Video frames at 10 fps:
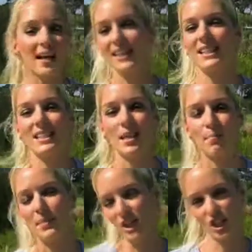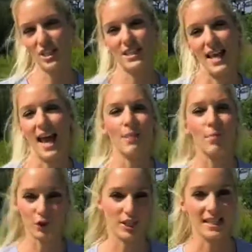bunkers, beaches, and
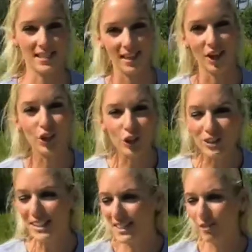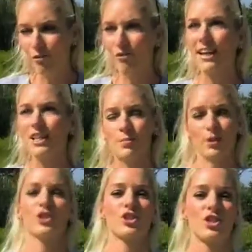bogeys. A girl needs a phrase
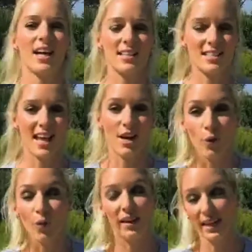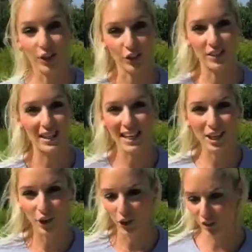book just to understand all the lingo, let
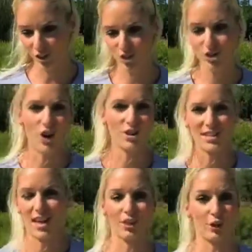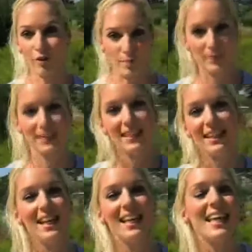alone the stance and the grip.
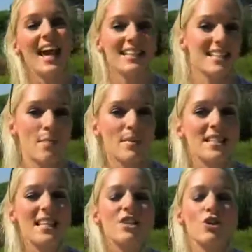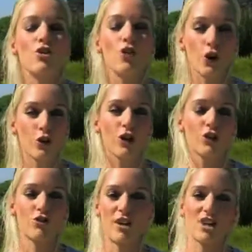Lee-Anne Summers is no
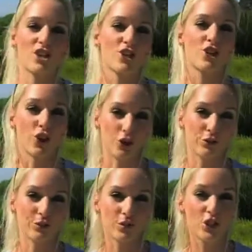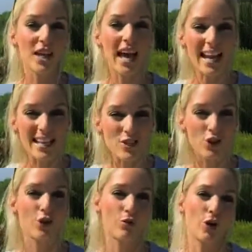stranger to golf. She
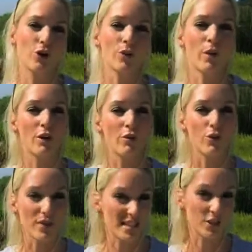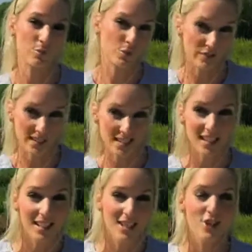aced her role in one of her recent movies.
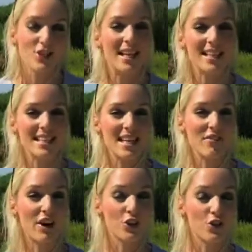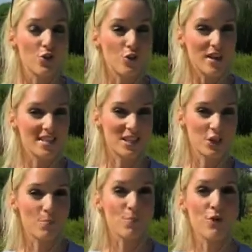So let's see if our new
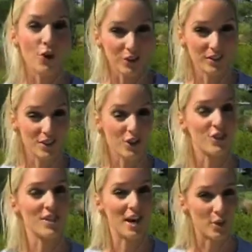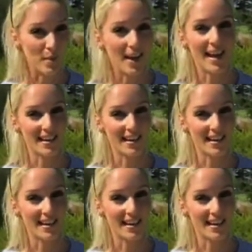resident pro is going to help our